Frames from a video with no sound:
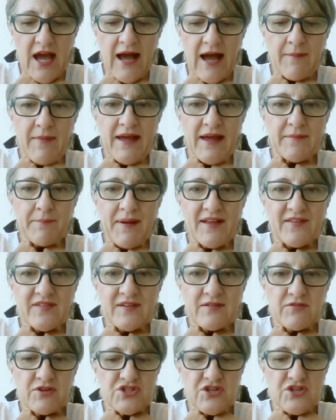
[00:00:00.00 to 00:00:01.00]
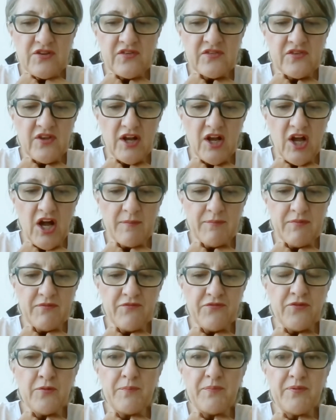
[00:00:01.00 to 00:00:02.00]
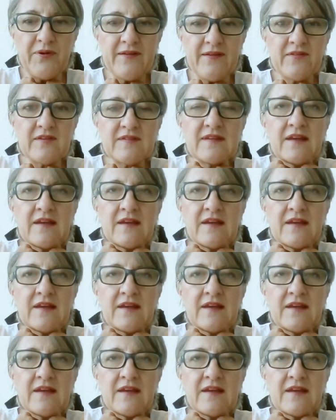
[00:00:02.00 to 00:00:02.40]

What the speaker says: And plastic reduces our carbon footprint.